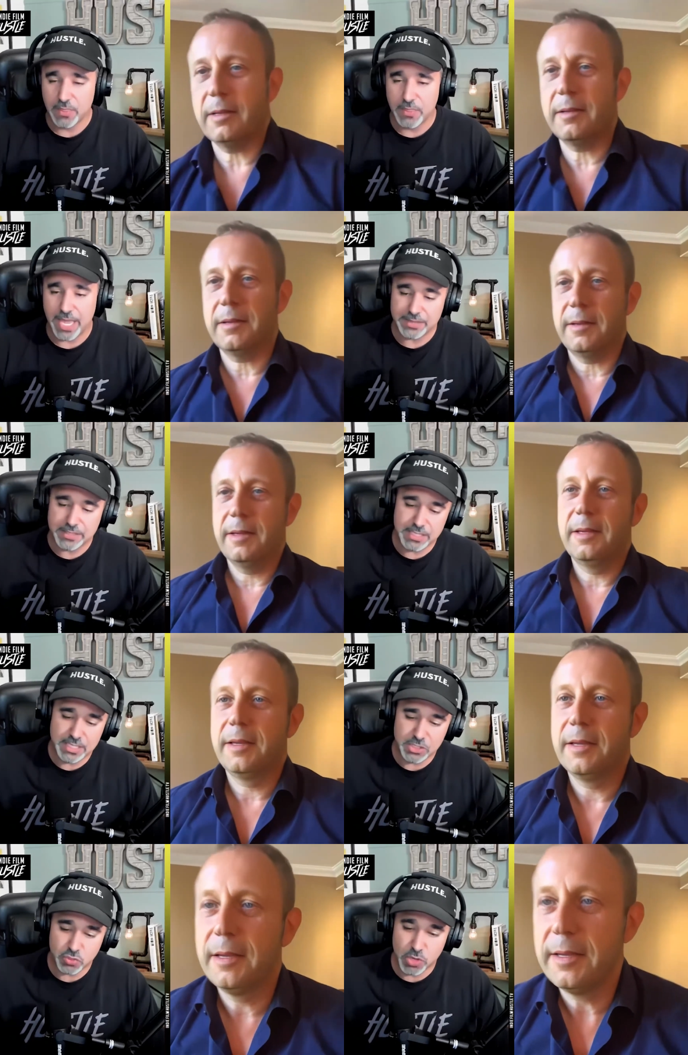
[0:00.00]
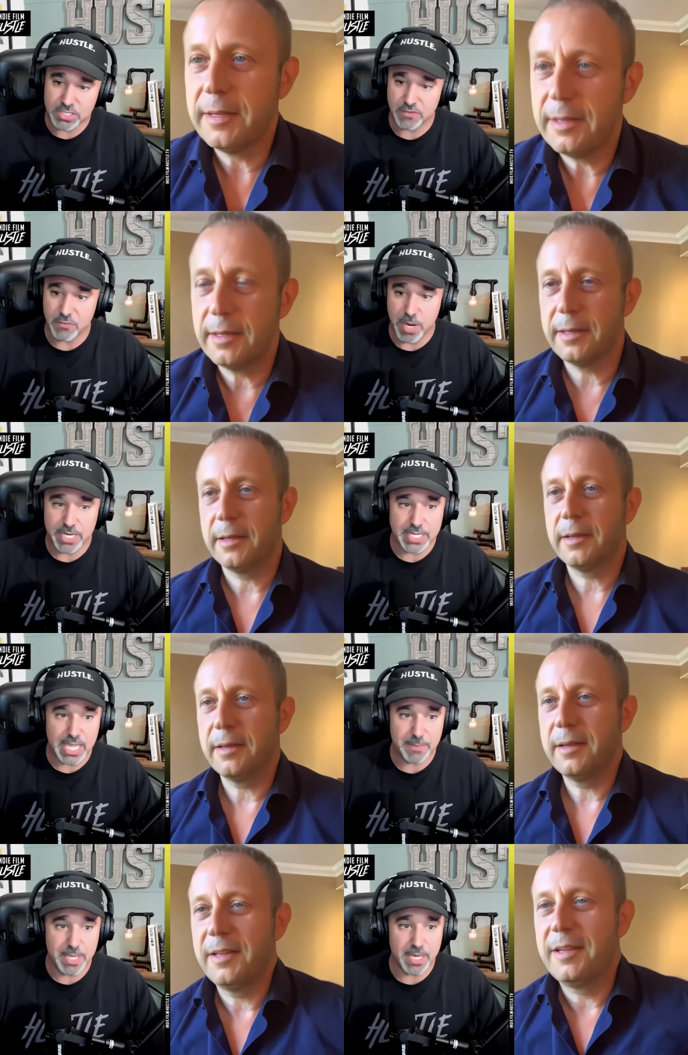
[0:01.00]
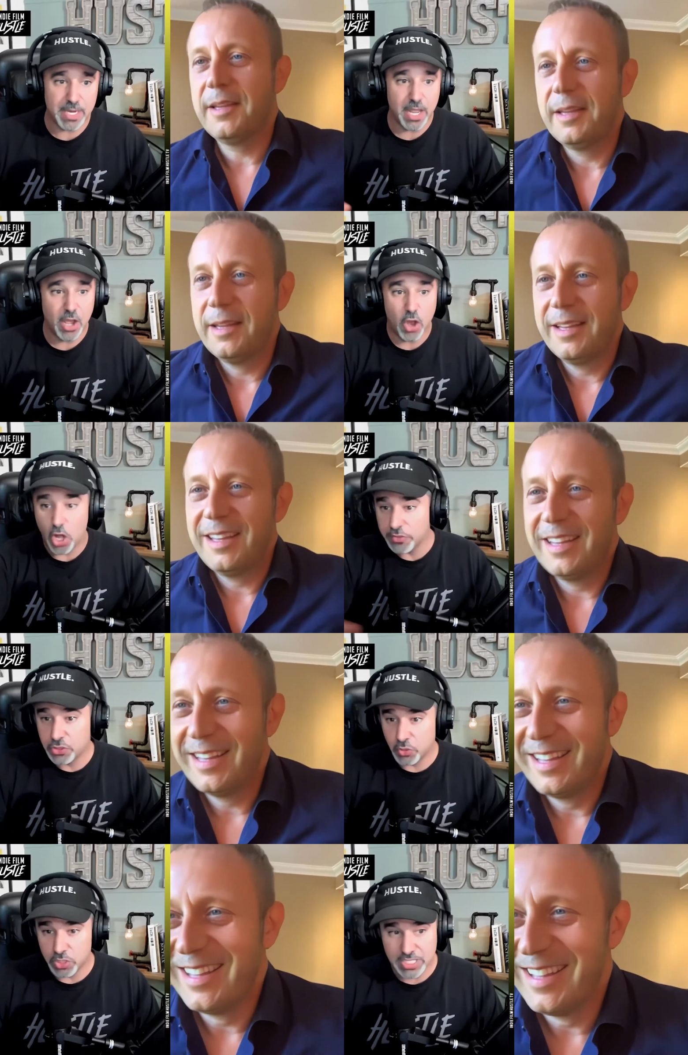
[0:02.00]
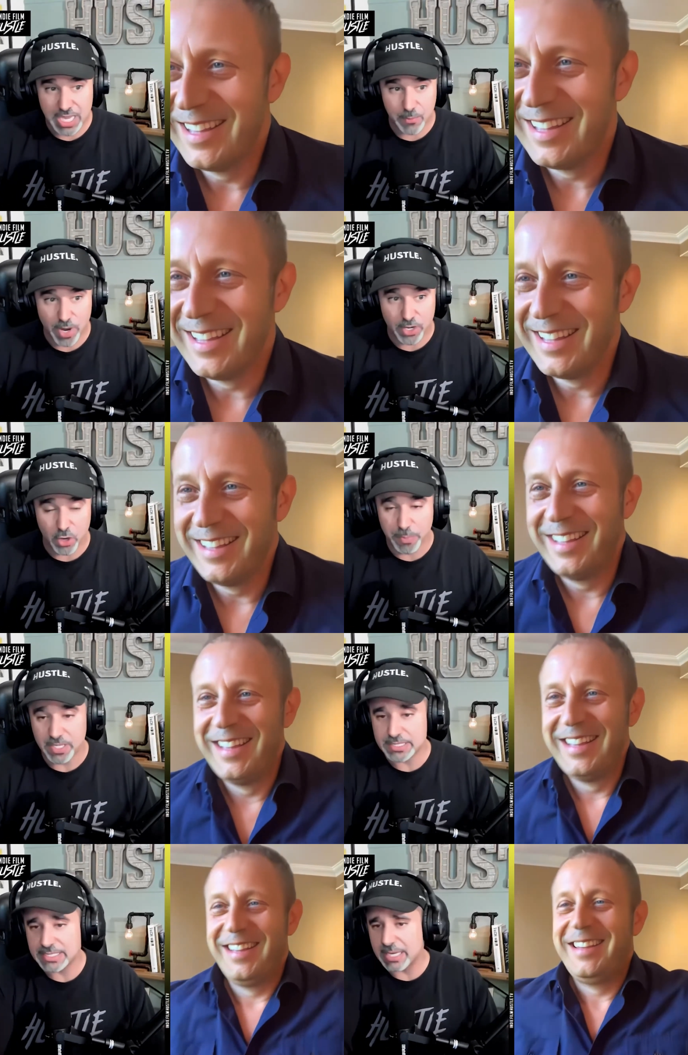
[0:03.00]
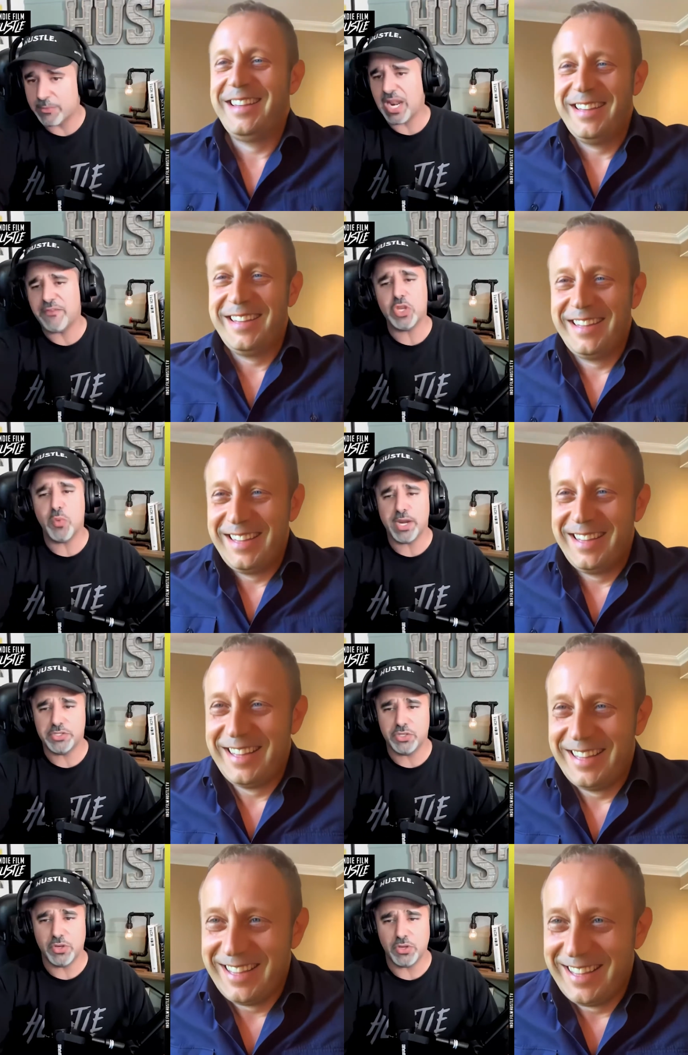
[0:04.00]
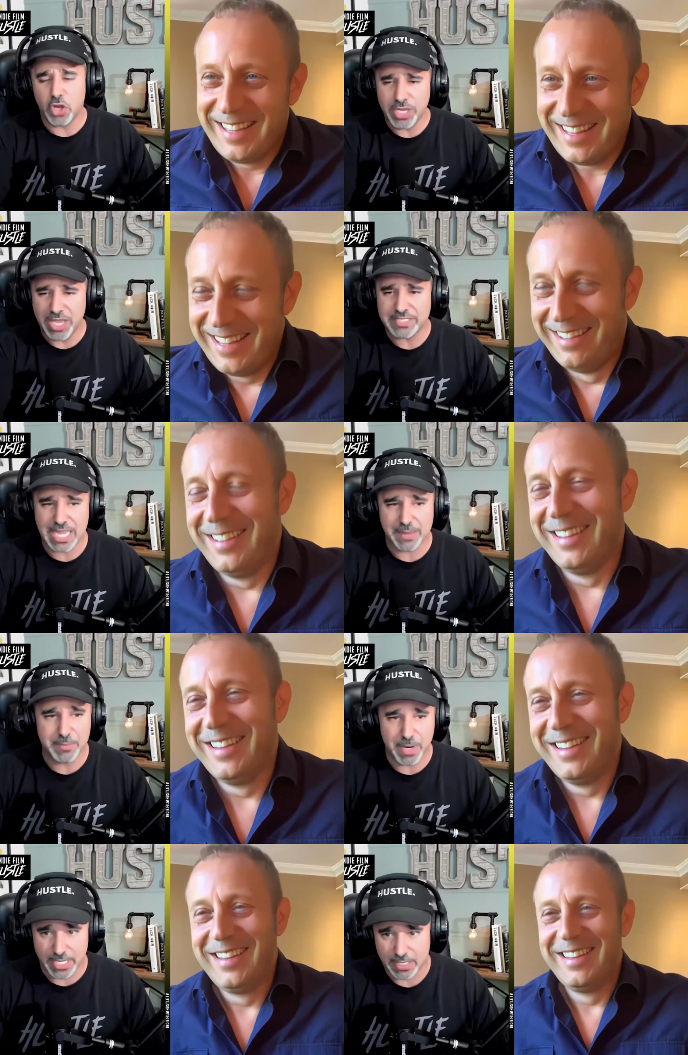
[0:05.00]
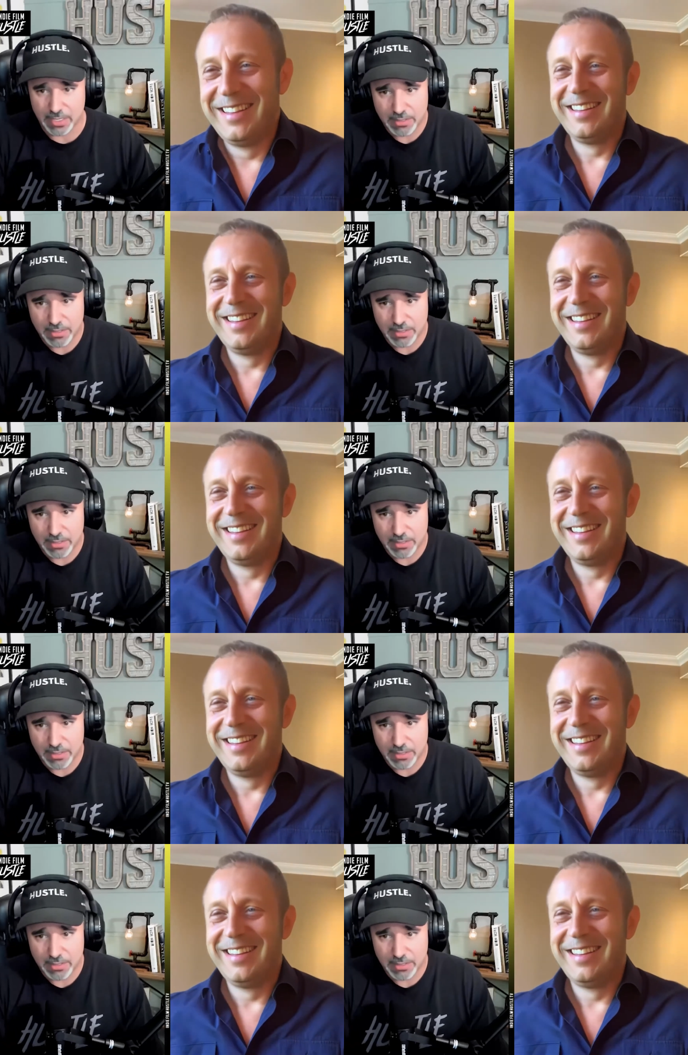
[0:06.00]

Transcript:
Speaker 1: that the trucks of money came in, all the doors came wide open. They said, David, whatever you want to do, all you have is time and money.